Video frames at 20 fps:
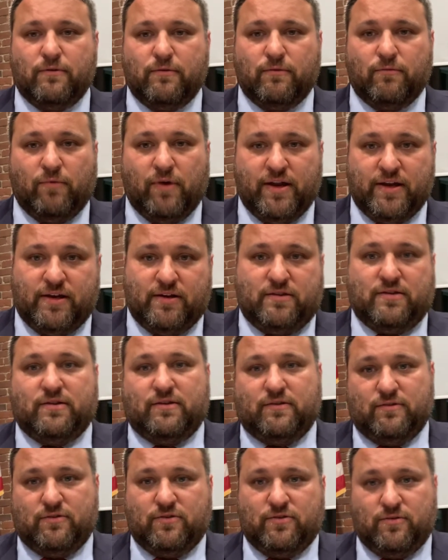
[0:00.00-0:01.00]
ready
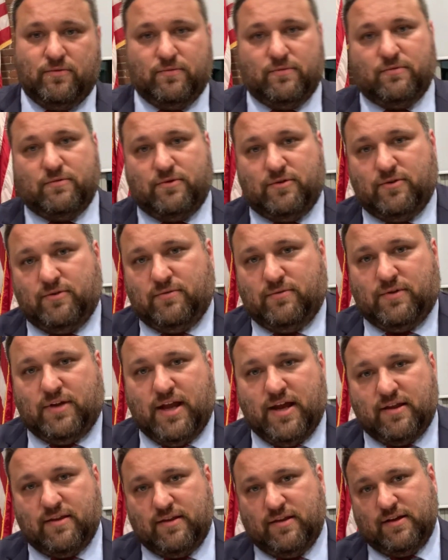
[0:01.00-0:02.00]
to
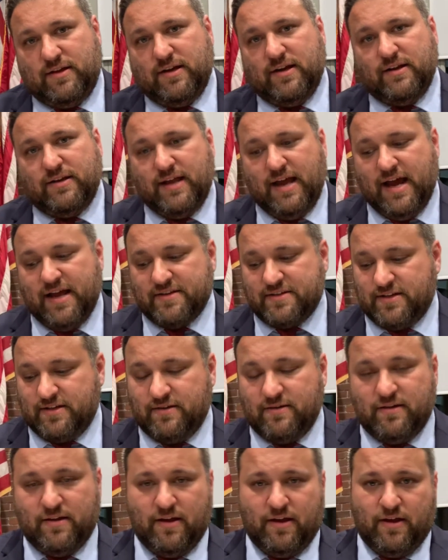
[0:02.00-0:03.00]
take the task and